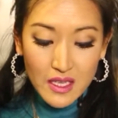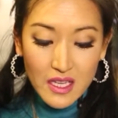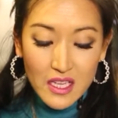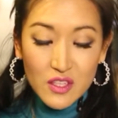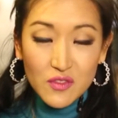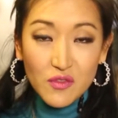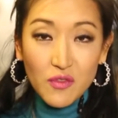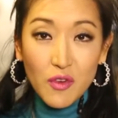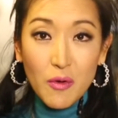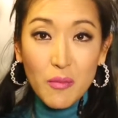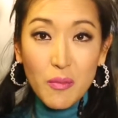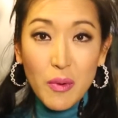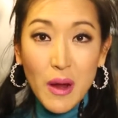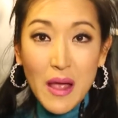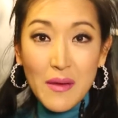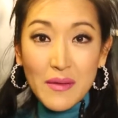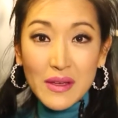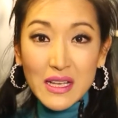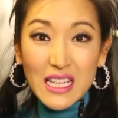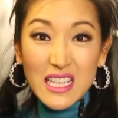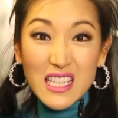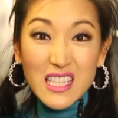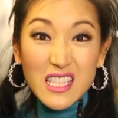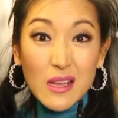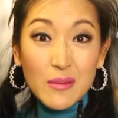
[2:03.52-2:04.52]
is for private
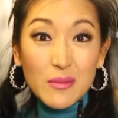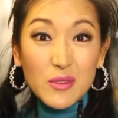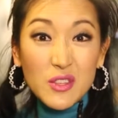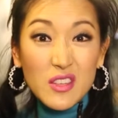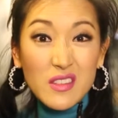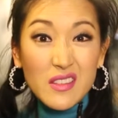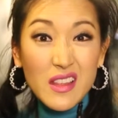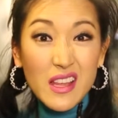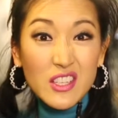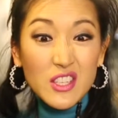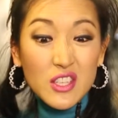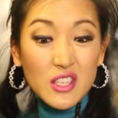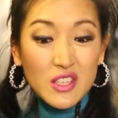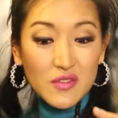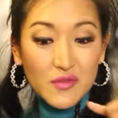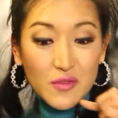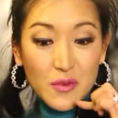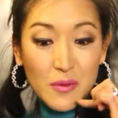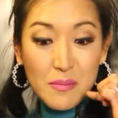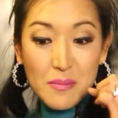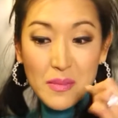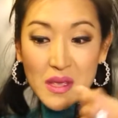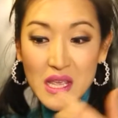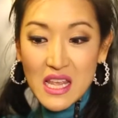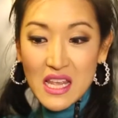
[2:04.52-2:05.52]
consumption. That's just for
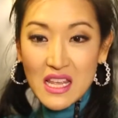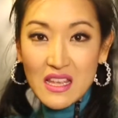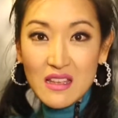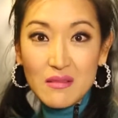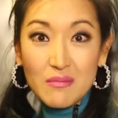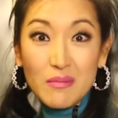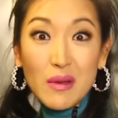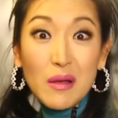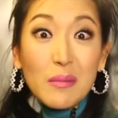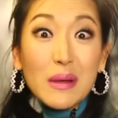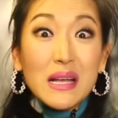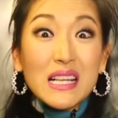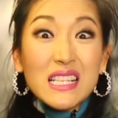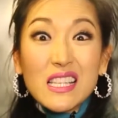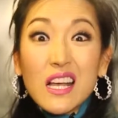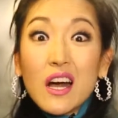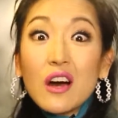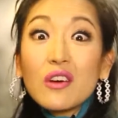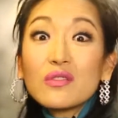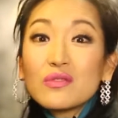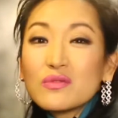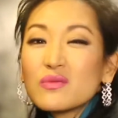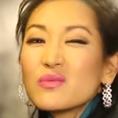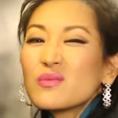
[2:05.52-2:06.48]
me, by myself.